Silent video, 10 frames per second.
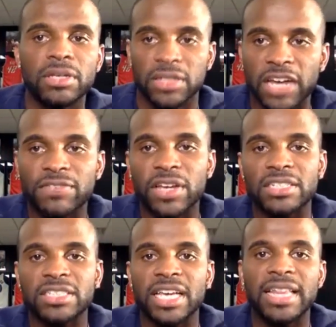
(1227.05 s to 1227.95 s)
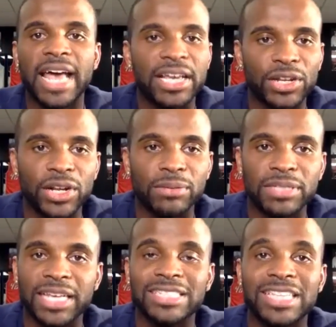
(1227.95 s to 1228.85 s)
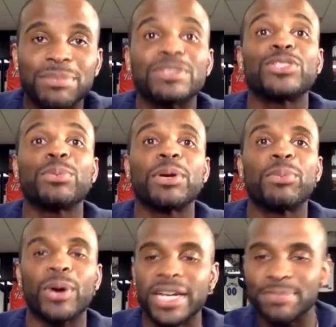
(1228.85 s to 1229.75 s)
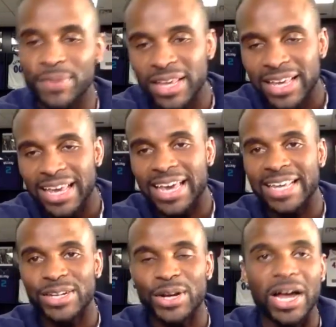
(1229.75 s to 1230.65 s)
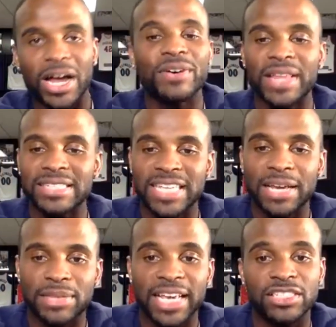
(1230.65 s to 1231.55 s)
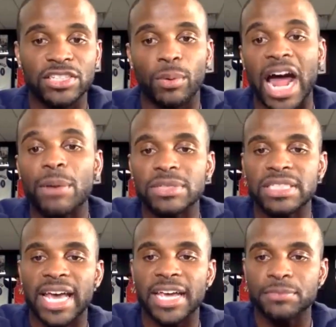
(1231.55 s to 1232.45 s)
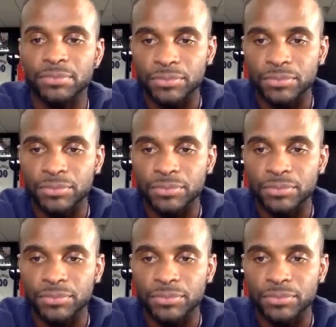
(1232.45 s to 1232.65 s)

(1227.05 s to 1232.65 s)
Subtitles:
Definitely understand that. You know what I'm saying? Sleep is super important. And, I feel that same thing. So what I would say